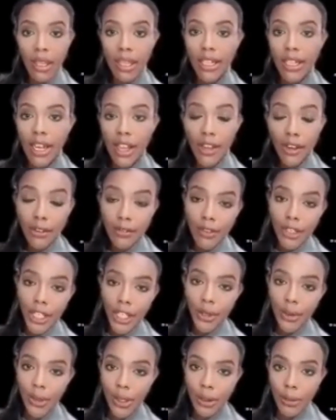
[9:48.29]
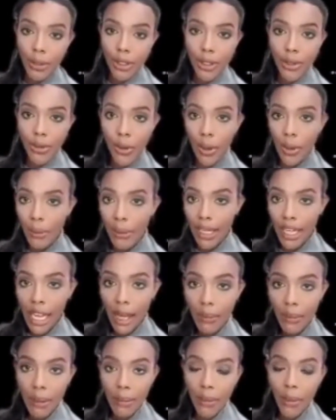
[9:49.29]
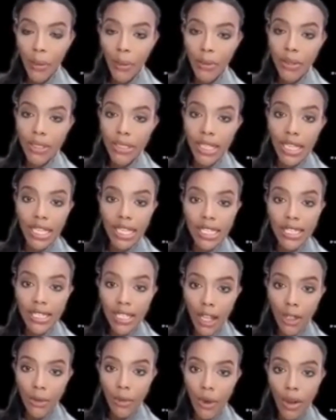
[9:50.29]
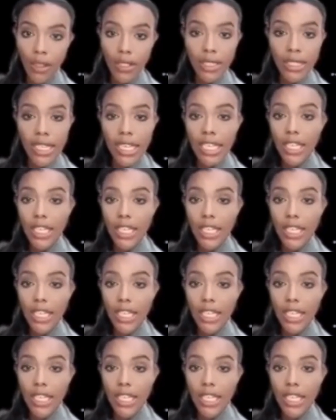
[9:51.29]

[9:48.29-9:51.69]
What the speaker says: In another video, he was throwing money at people who were sitting in sidewalks.